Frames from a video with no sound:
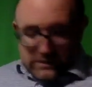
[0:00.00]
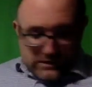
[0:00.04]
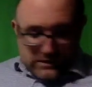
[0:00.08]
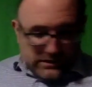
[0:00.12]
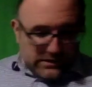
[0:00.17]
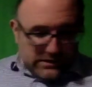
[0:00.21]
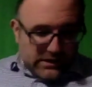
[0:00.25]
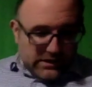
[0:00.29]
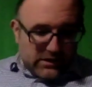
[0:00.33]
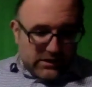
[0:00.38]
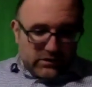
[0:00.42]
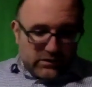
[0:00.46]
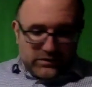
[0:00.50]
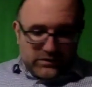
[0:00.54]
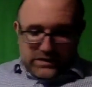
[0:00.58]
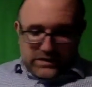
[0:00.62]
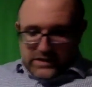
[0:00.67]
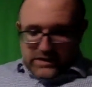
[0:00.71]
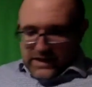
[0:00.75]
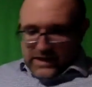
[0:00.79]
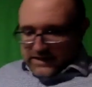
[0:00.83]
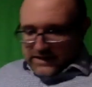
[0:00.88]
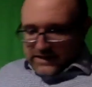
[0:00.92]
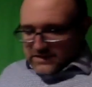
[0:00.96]
Now, the
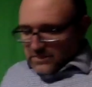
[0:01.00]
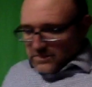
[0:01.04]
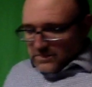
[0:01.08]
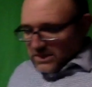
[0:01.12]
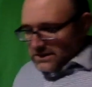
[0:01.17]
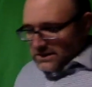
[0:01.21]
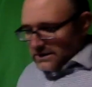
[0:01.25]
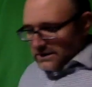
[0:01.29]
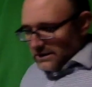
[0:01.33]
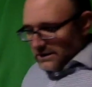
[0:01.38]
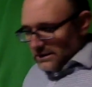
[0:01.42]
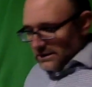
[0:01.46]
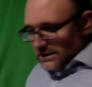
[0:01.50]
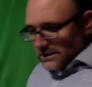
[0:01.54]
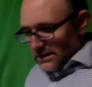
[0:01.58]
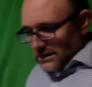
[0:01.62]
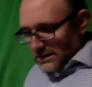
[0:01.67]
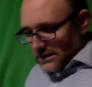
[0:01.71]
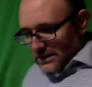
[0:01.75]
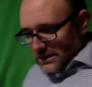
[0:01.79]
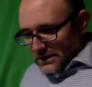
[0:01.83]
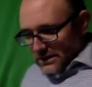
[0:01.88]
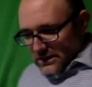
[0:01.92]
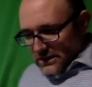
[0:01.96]
next bit,
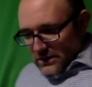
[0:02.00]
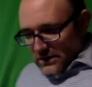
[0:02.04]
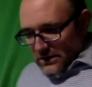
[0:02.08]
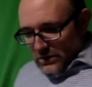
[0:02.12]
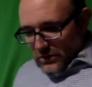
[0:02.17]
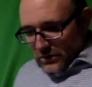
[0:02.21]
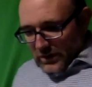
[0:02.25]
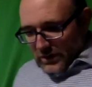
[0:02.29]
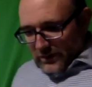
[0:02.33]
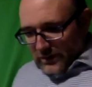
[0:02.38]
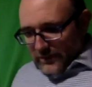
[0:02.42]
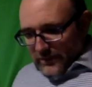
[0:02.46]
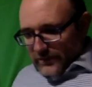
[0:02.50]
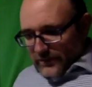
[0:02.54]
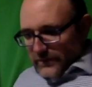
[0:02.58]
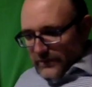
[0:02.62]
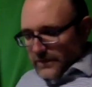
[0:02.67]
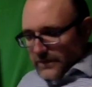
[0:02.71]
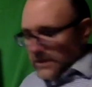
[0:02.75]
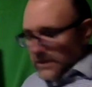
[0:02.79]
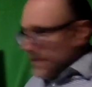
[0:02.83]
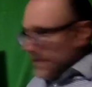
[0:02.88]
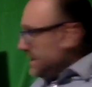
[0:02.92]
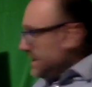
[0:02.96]
well,
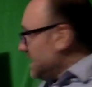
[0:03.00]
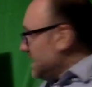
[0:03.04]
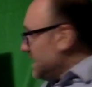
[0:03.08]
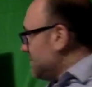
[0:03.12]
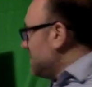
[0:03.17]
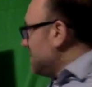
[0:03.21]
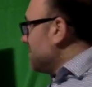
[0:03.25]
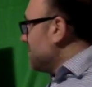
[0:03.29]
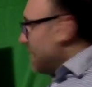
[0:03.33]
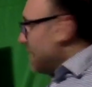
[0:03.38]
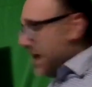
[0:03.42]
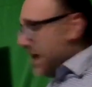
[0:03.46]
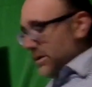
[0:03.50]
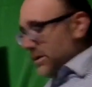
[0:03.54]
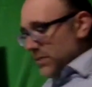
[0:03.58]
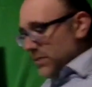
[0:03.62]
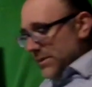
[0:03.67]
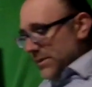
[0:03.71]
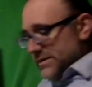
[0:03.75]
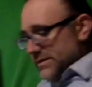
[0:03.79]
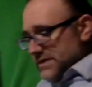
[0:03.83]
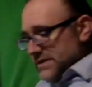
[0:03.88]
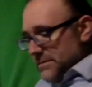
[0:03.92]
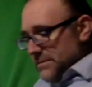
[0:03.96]
keep in mind, what
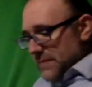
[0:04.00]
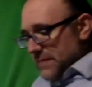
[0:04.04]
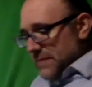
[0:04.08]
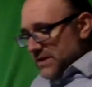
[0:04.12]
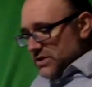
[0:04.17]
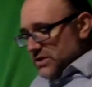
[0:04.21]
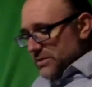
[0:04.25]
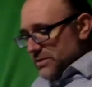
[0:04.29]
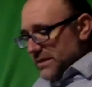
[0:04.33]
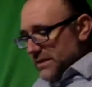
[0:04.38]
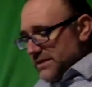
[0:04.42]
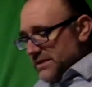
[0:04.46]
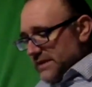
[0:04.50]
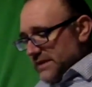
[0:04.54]
was the measurement?